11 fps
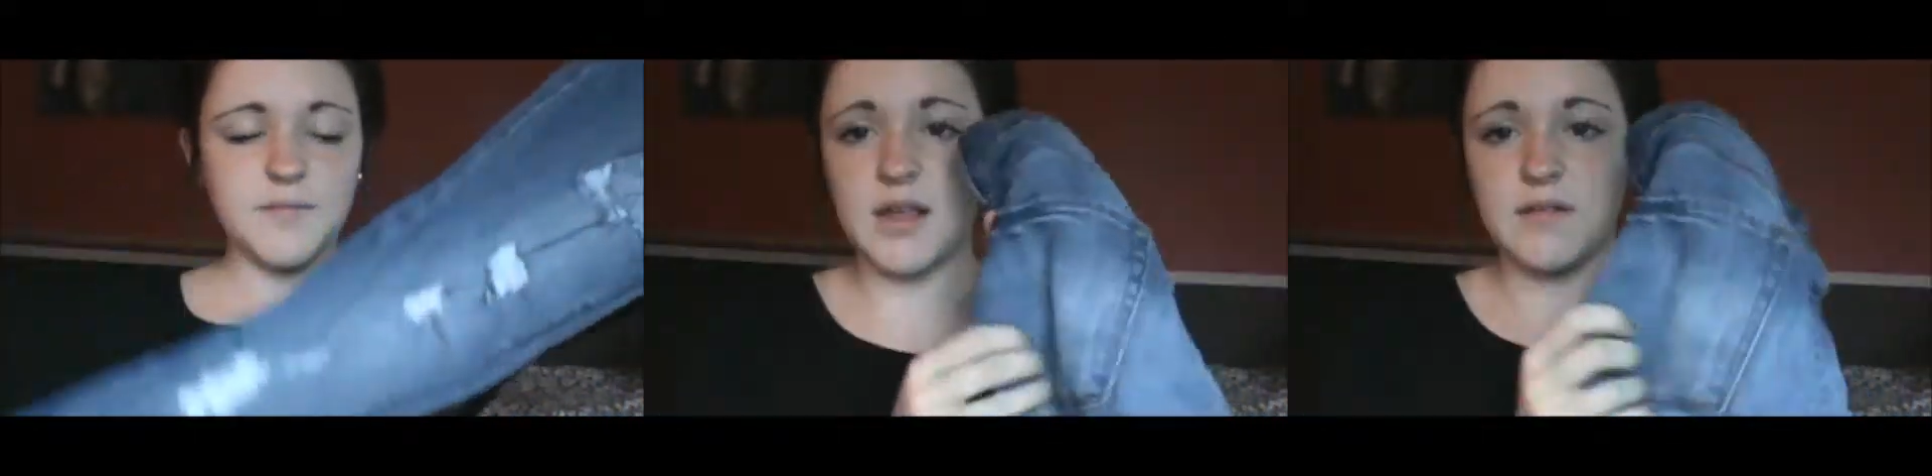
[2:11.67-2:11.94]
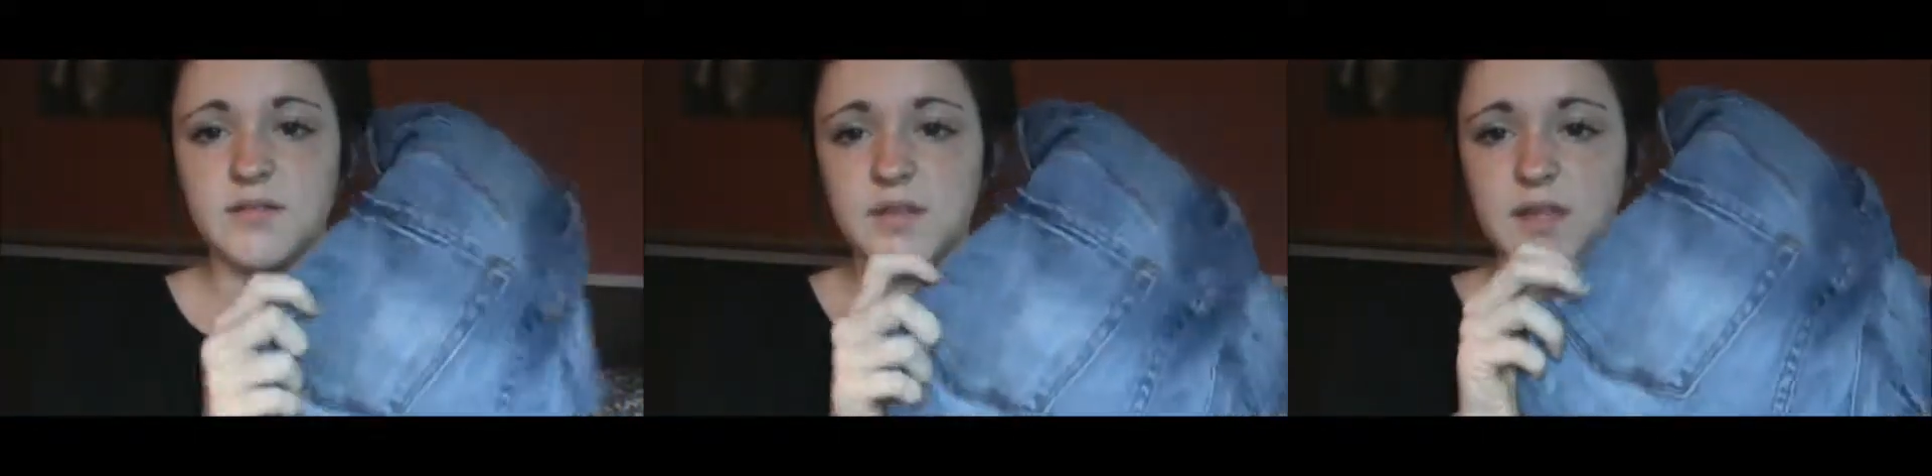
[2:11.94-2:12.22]
and
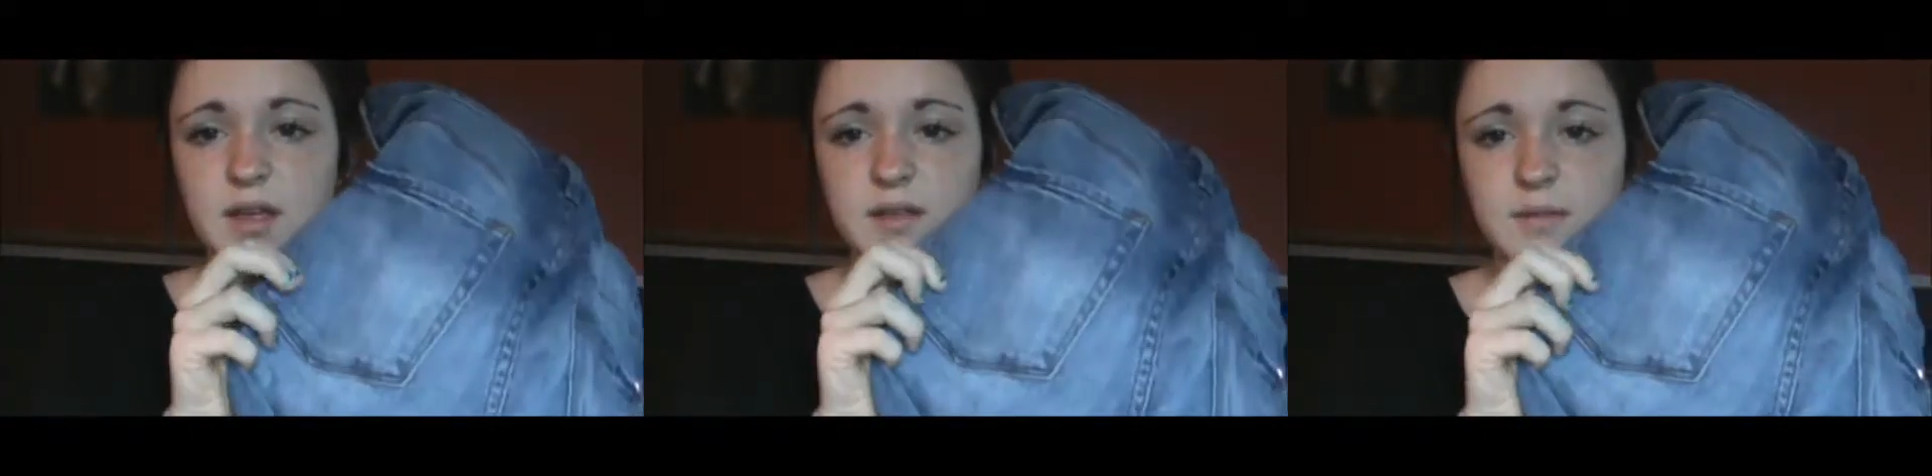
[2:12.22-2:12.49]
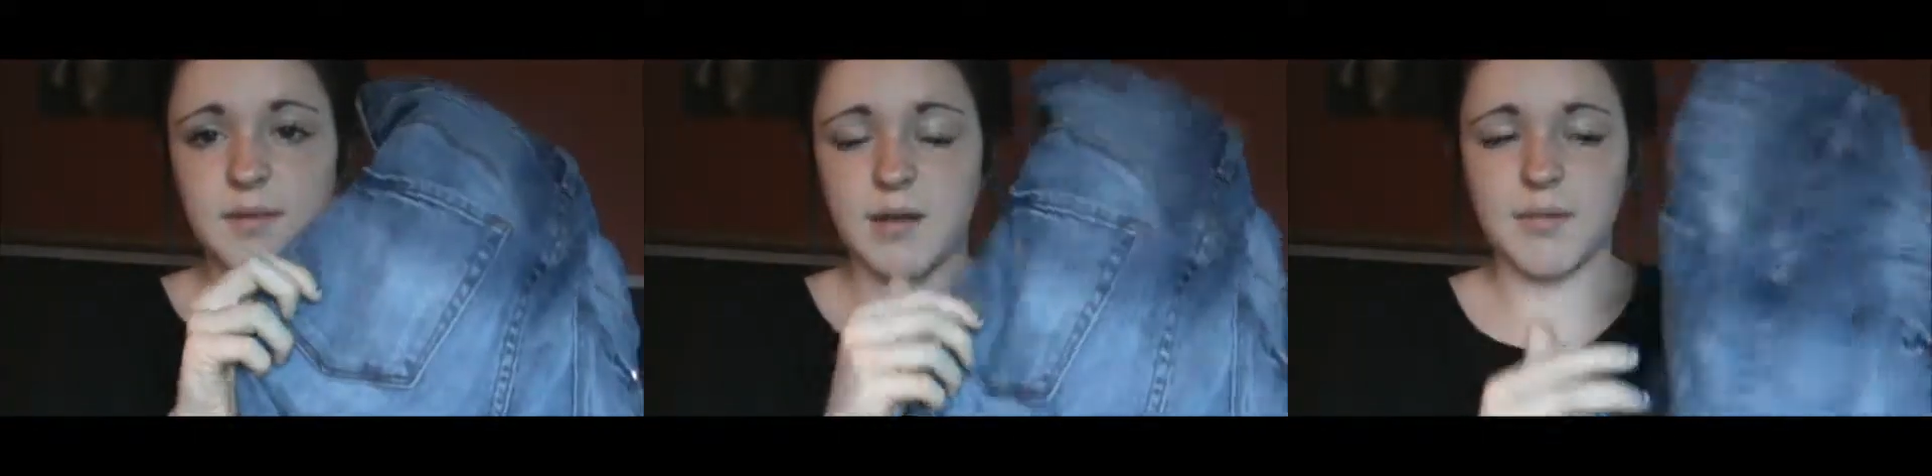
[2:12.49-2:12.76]
have nothing
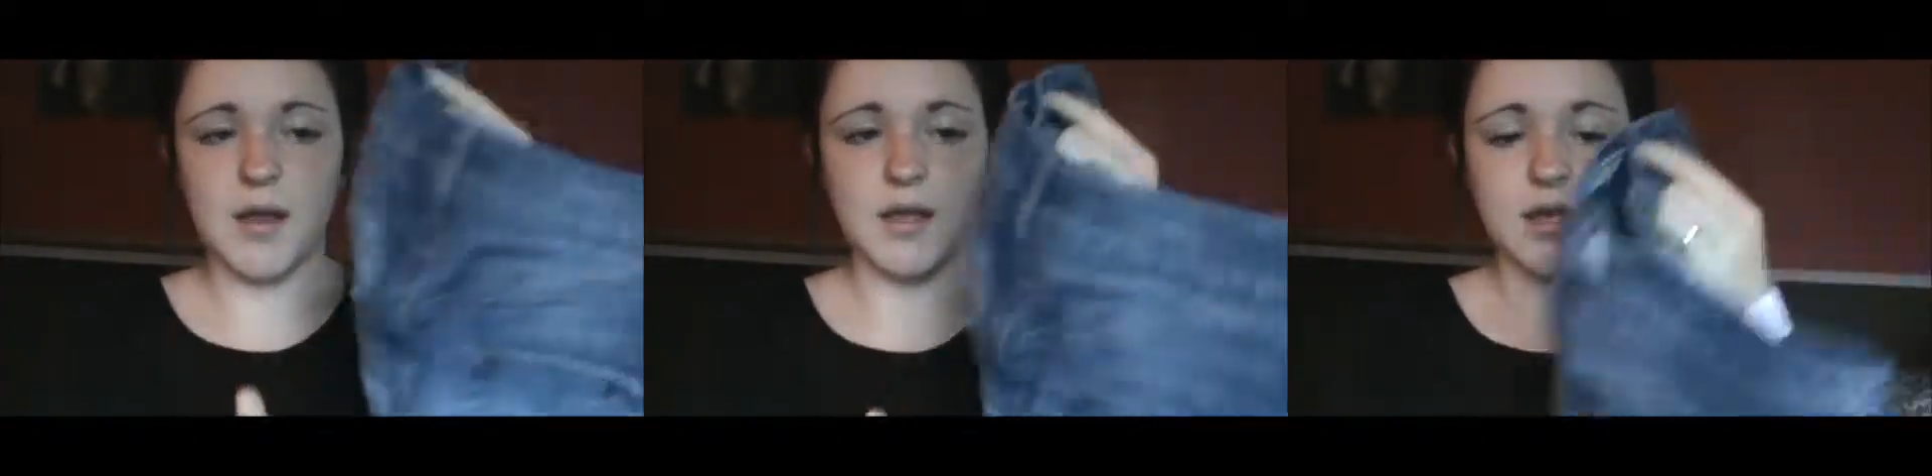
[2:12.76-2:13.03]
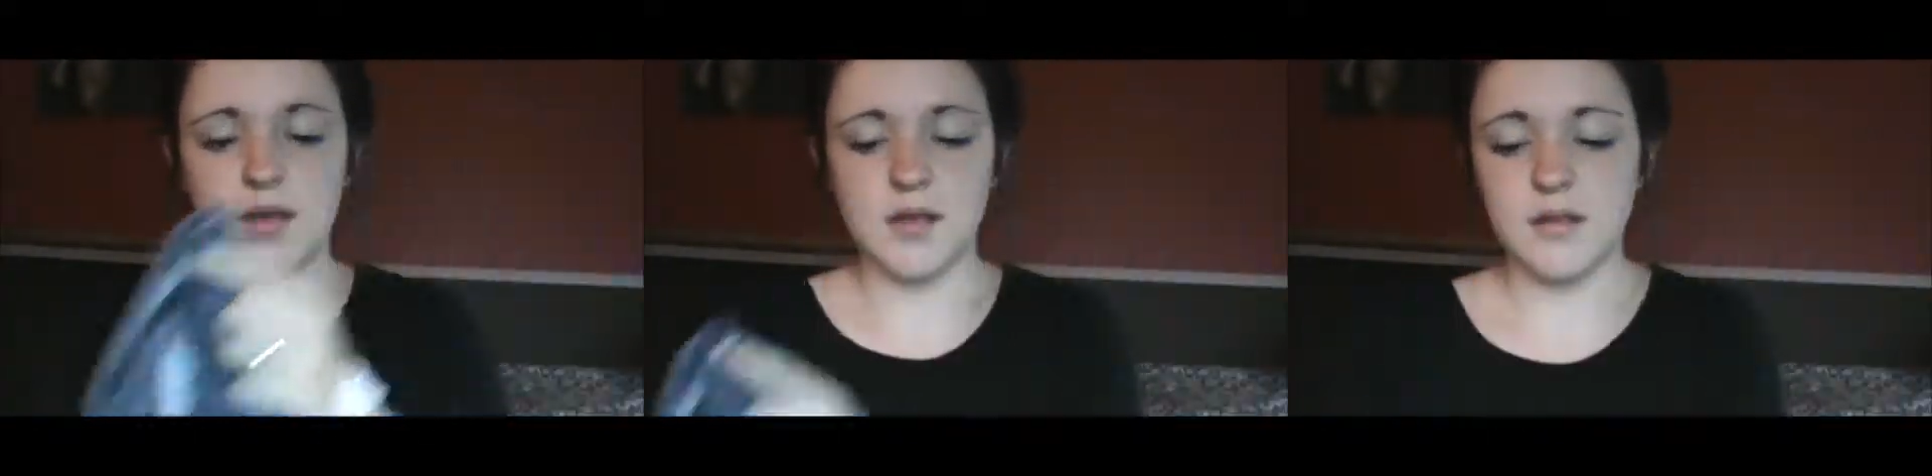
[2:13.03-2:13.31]
on the back
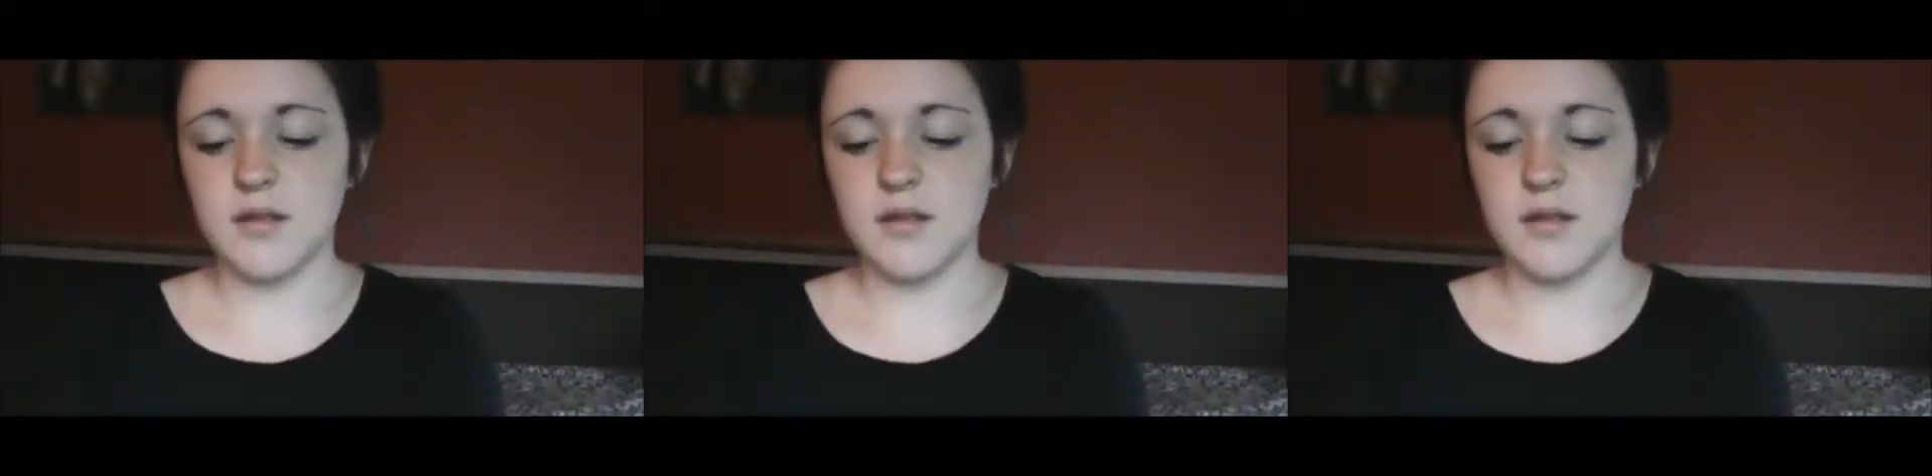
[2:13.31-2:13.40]
pocket.